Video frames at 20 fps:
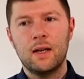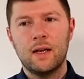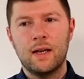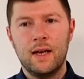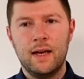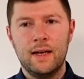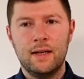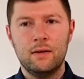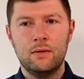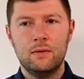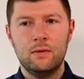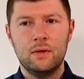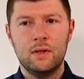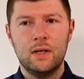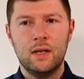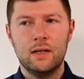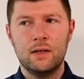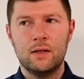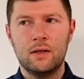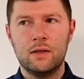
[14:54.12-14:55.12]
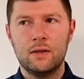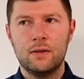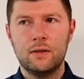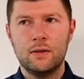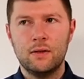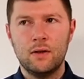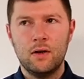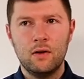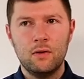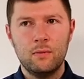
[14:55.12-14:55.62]
Candles, there's
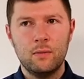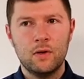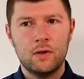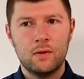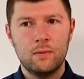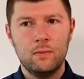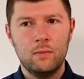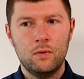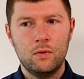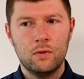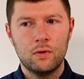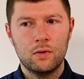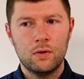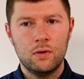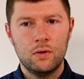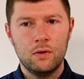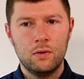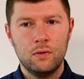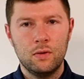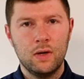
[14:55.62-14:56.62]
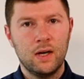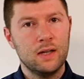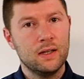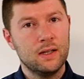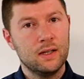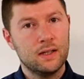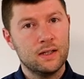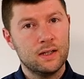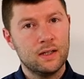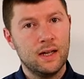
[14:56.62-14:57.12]
so much more to
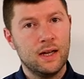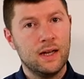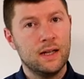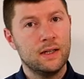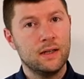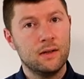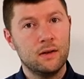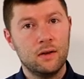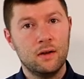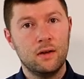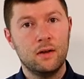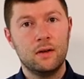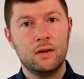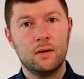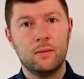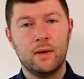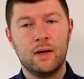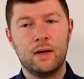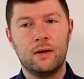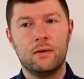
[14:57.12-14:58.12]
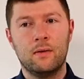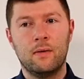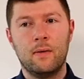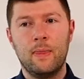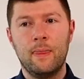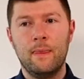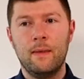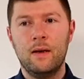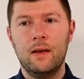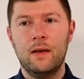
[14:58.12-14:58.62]
understand and learn about.
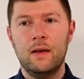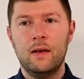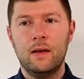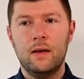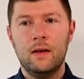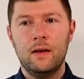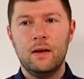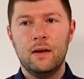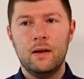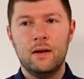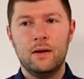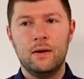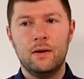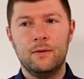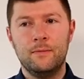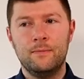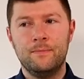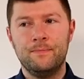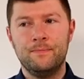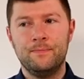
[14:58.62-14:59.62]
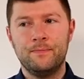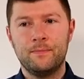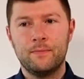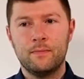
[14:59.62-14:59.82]
Um,